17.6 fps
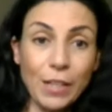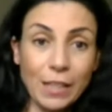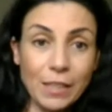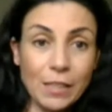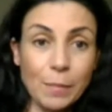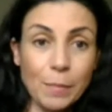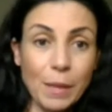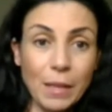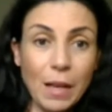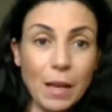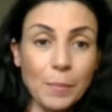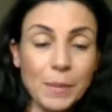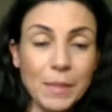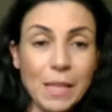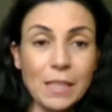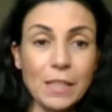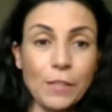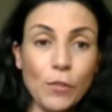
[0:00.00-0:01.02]
in because I'm
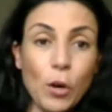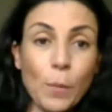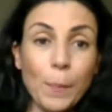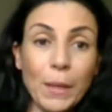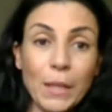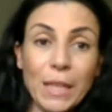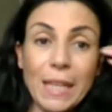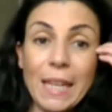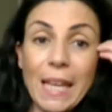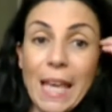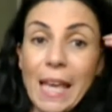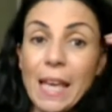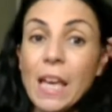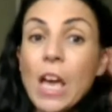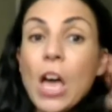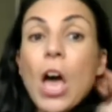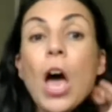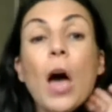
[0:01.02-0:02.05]
upstairs and I've got a bunny in here,
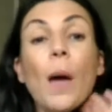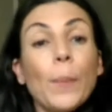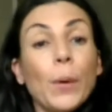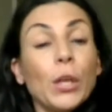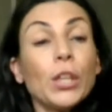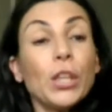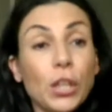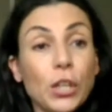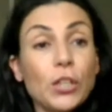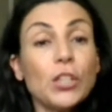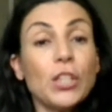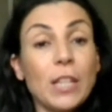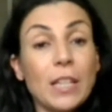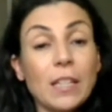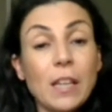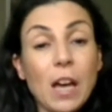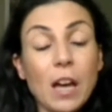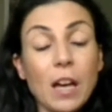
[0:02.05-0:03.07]
but
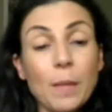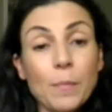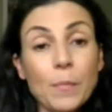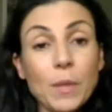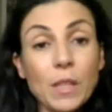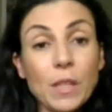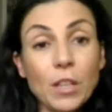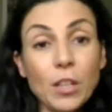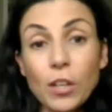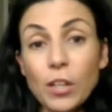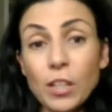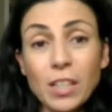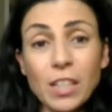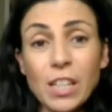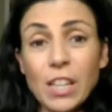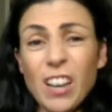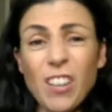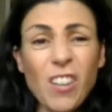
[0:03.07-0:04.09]
hugely
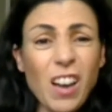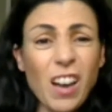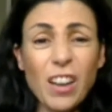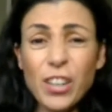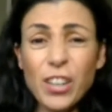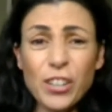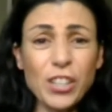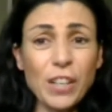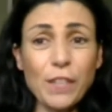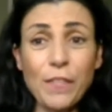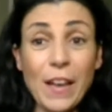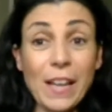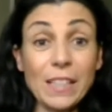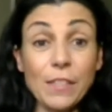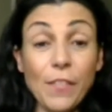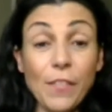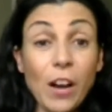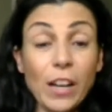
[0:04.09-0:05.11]
hugely effective.